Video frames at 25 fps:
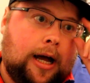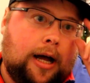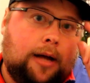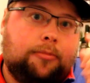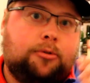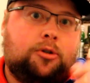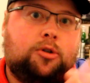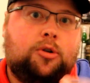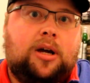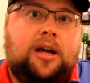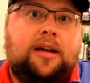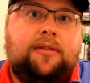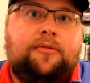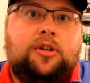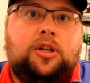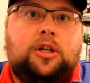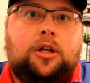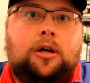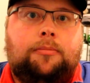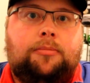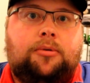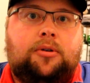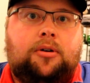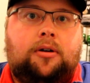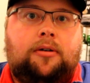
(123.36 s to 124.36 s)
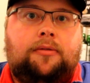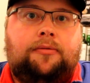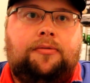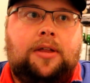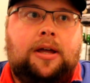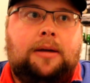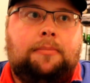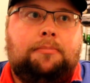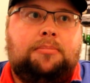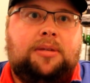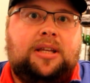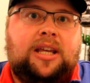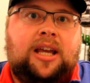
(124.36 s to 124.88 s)
So I have a number of
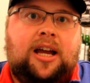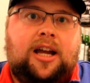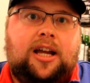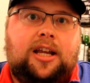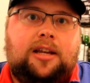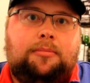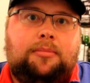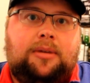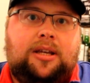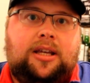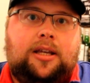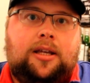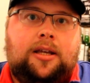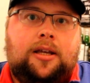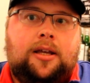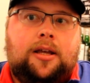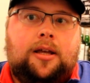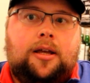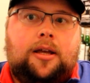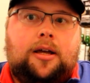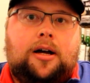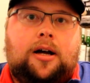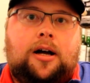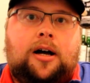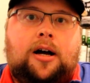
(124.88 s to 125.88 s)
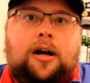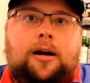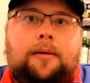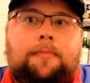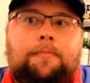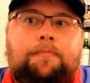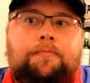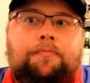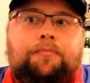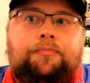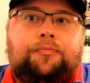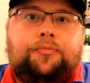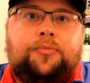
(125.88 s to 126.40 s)
them behind me.
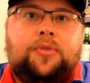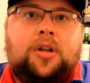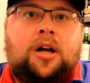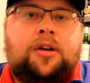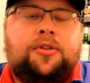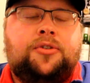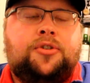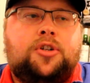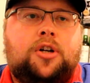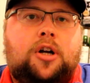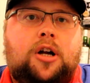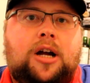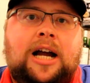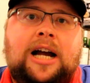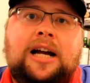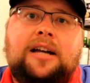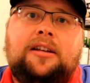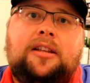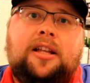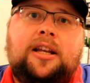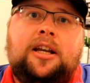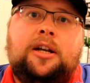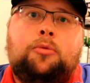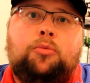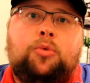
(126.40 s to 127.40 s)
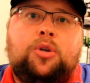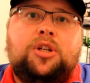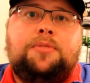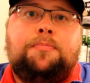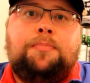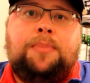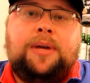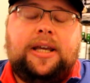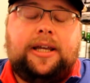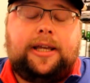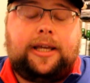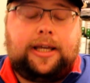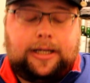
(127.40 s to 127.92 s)
I'll start highlighting
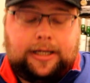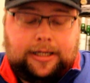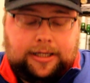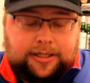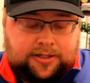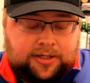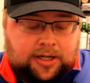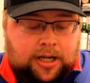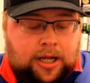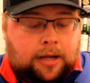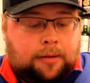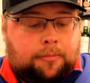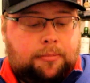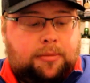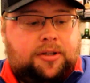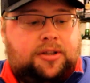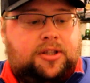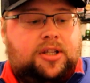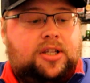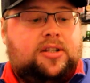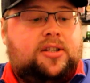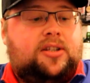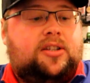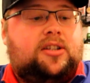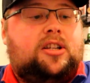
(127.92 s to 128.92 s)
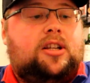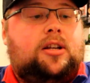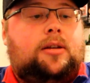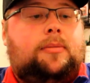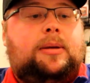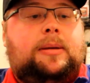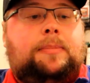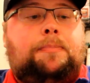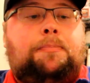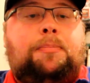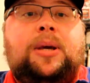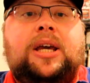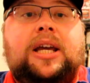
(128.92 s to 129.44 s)
which pick it is. But this is going to
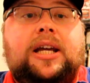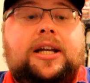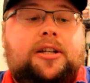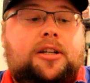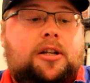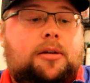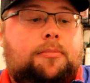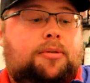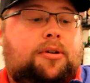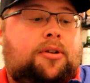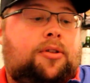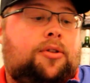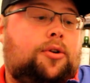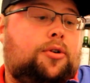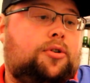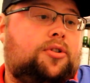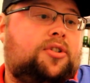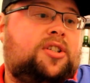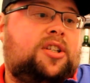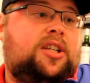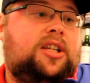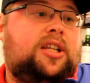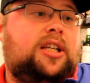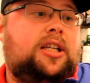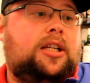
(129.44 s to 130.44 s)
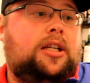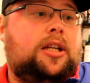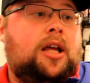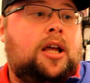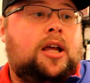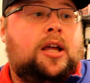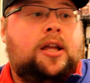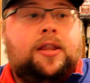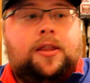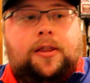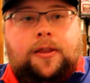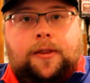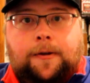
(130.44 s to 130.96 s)
be pick number 13,
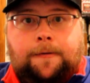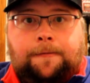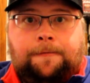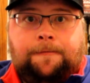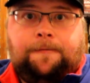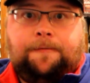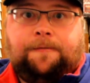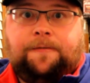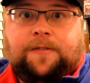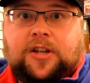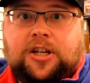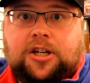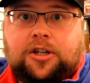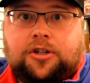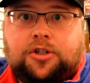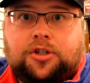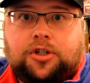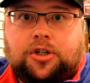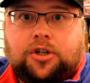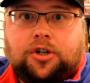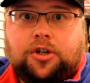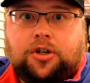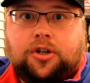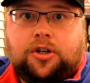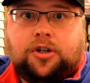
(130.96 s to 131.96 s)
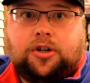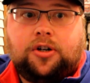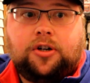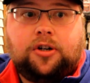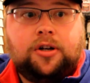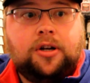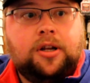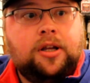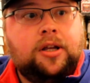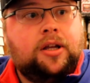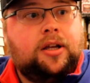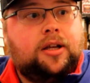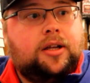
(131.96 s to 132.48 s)
the finisher.
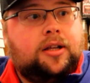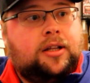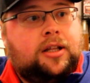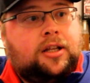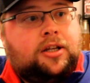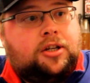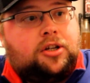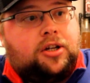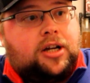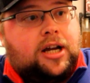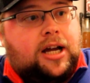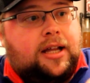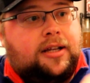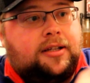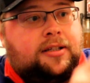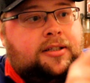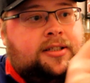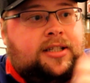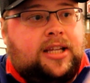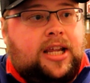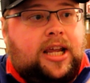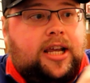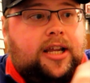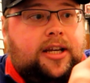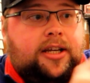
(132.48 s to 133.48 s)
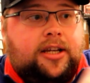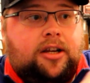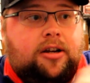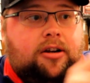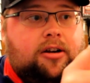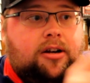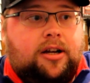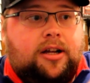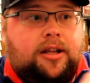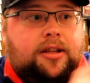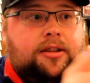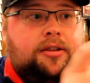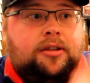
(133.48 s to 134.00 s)
And then you got Dan
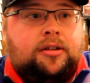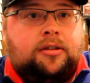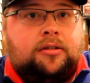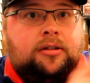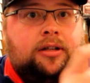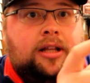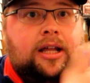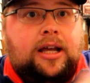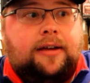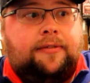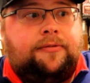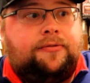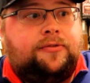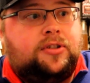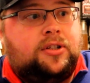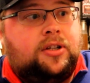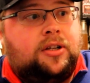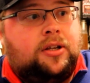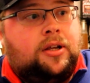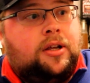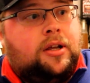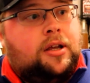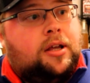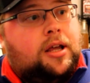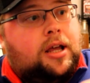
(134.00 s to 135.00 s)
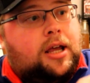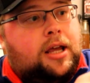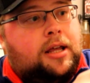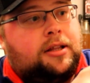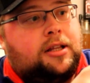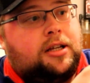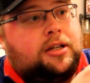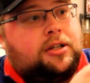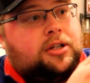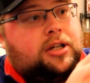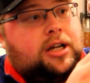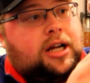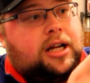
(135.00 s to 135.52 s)
here on the left, and
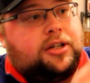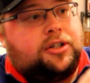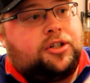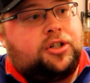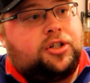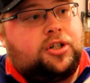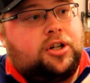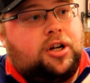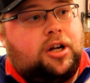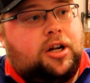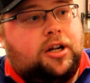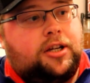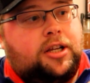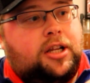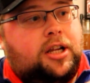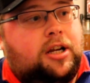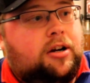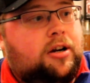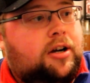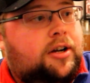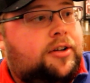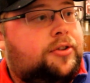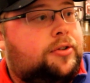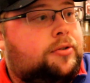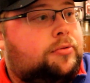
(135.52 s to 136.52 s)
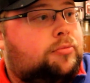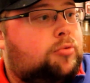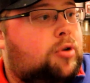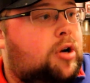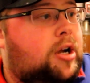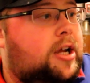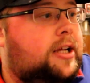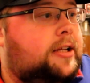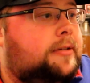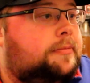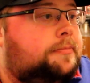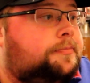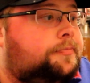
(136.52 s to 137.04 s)
then you got Sean here on the
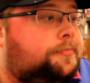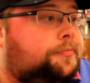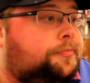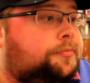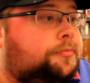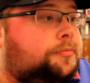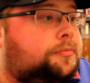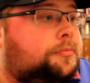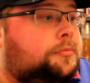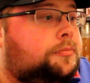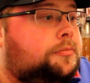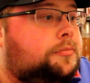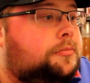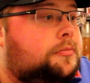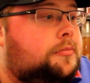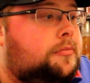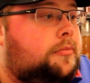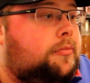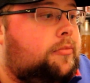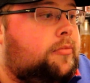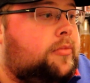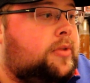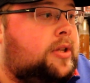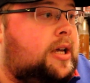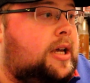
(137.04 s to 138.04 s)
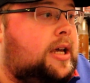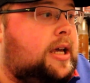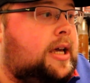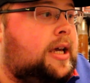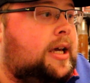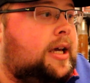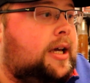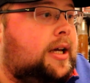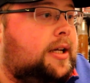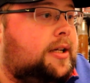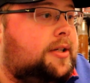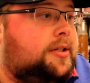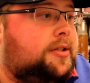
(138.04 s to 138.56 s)
right.
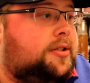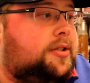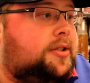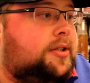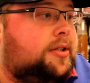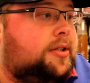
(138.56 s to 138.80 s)
And